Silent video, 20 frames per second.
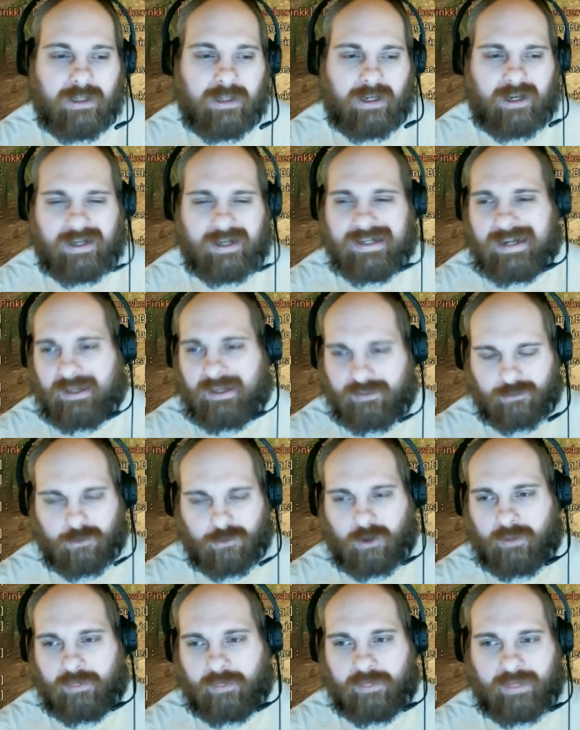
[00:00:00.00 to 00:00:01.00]
Now they're
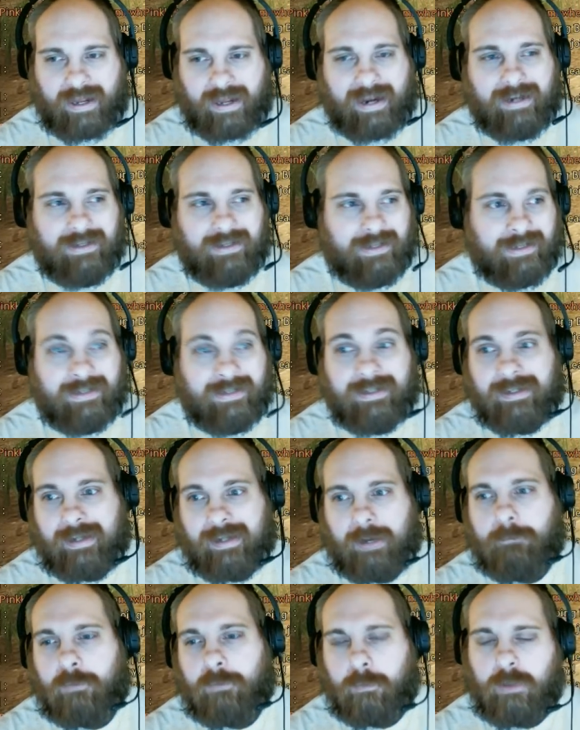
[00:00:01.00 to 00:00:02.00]
not that
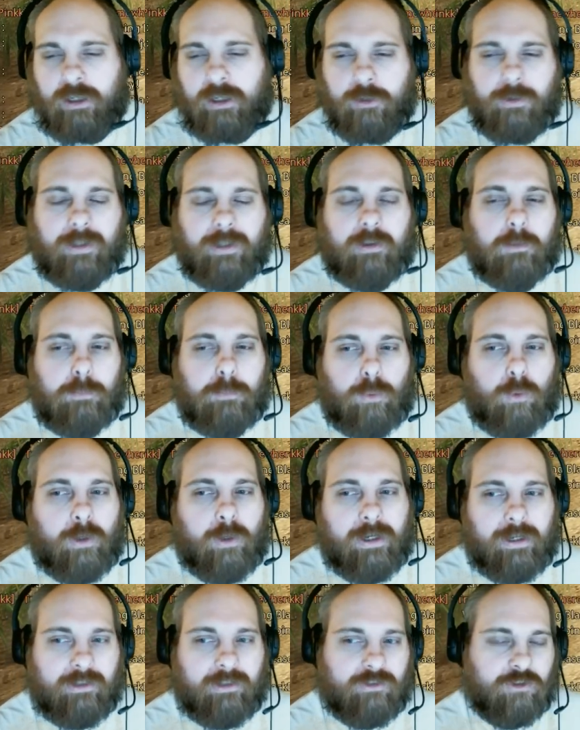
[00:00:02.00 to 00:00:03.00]
in-depth, but you get the
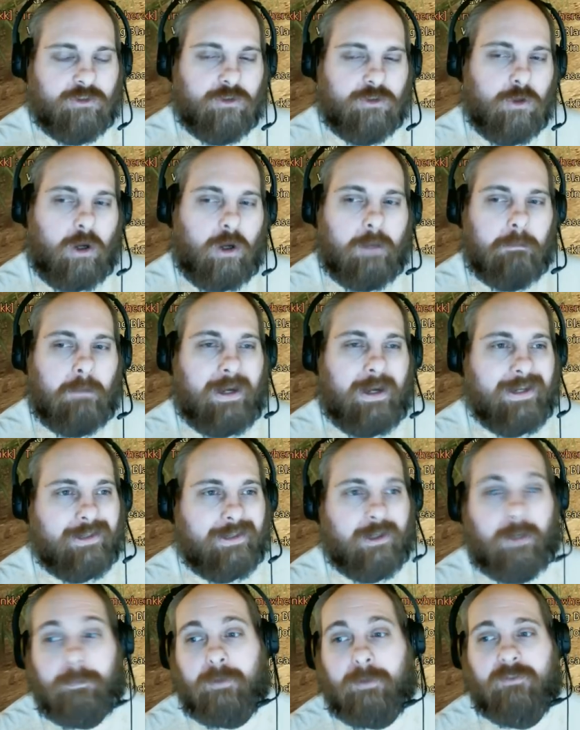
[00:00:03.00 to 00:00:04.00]
point. That's just not my
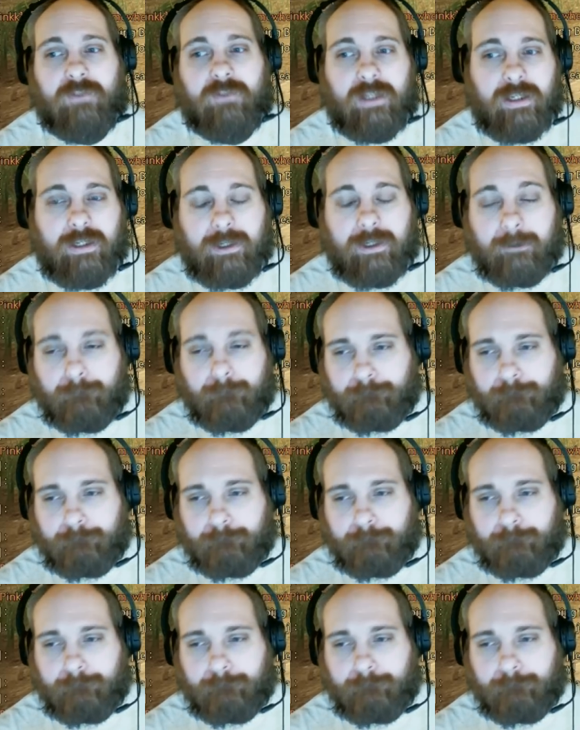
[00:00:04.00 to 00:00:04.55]
cup of tea.